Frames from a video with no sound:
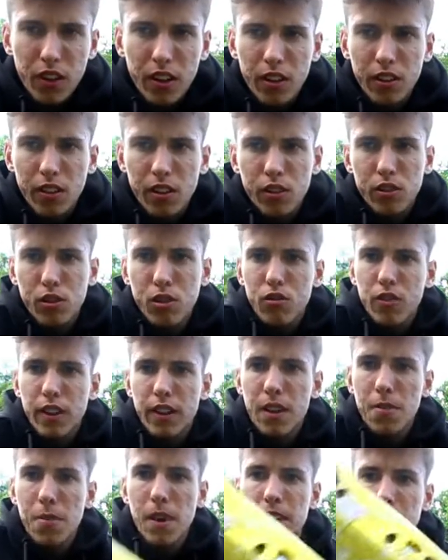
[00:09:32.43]
I do
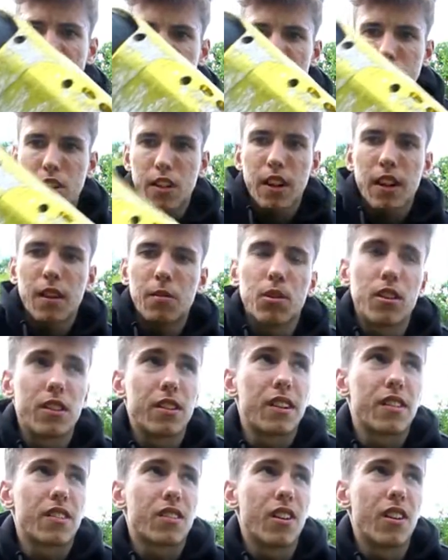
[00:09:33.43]
recommend actually getting one of
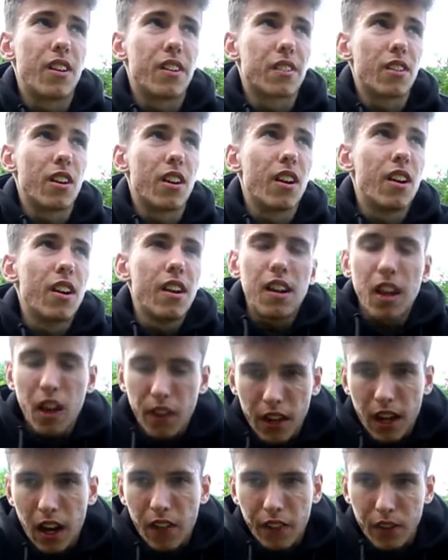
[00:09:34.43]
these, guys, if
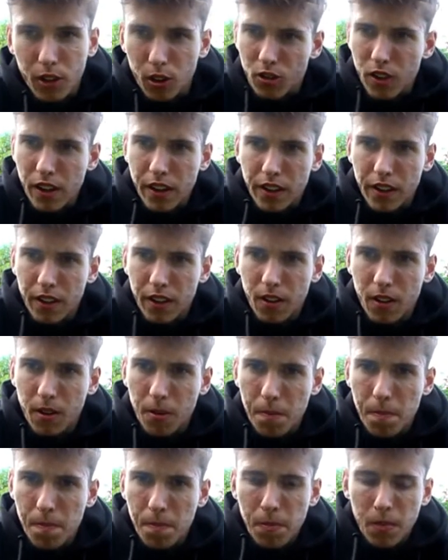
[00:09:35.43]
you haven't already.
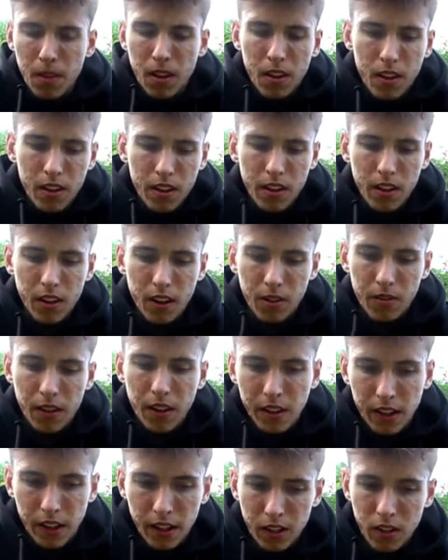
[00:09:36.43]
You know,
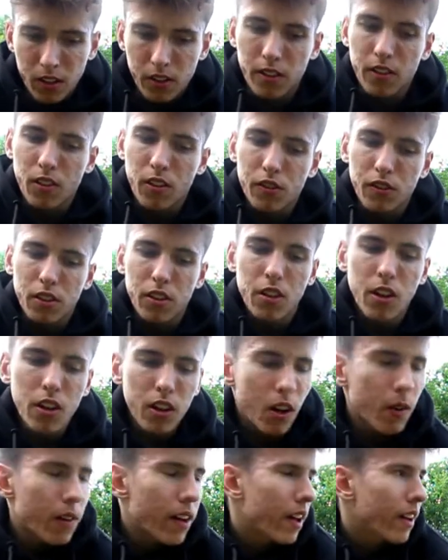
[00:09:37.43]
they're good. And obviously you could
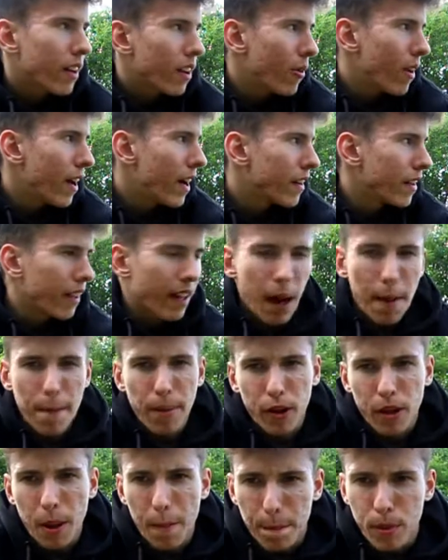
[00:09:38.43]
go ahead and get
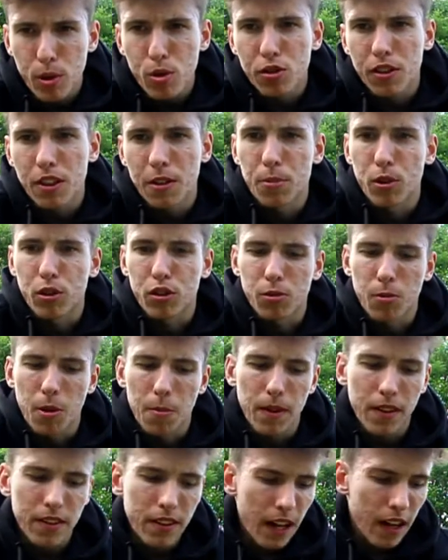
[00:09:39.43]
like a boosted board or something,
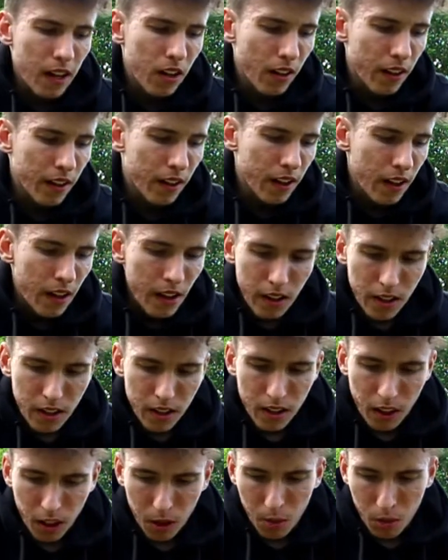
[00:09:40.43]
but they're like, you
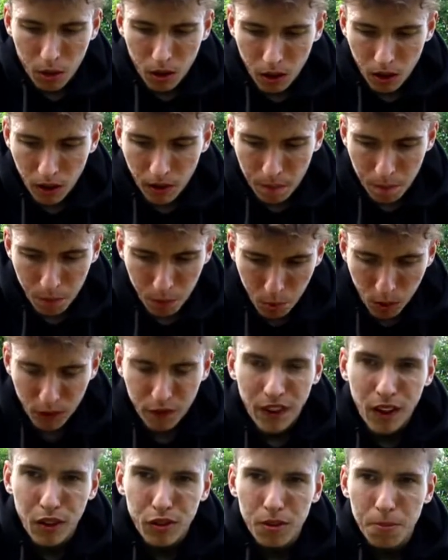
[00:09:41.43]
know,
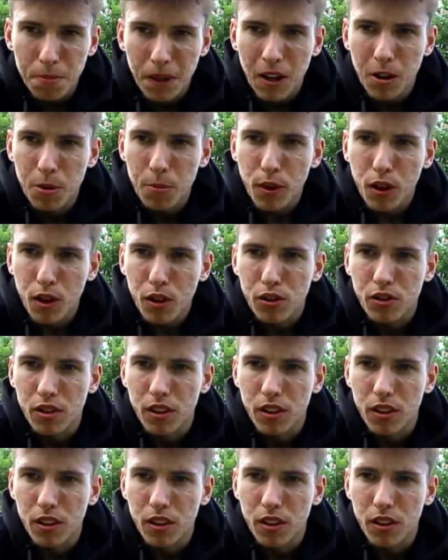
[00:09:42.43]
£1,000 plus.